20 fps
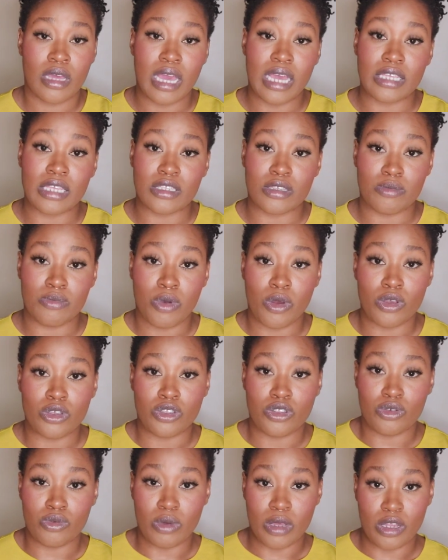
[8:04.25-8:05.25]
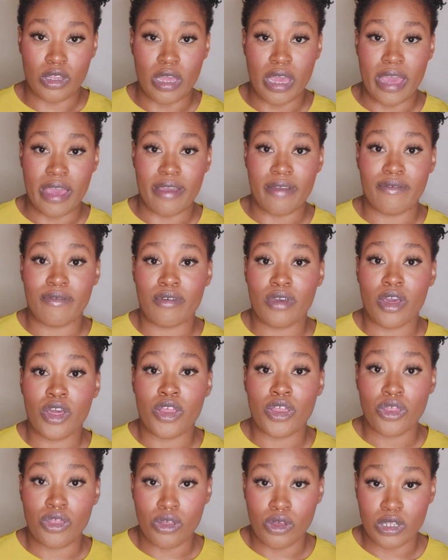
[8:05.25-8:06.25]
as opposed to when you have a
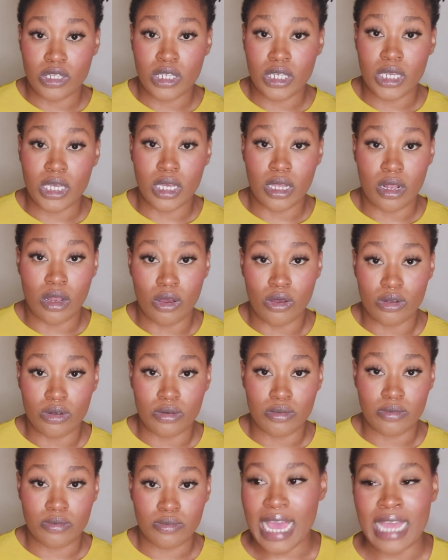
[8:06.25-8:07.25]
30-year loan.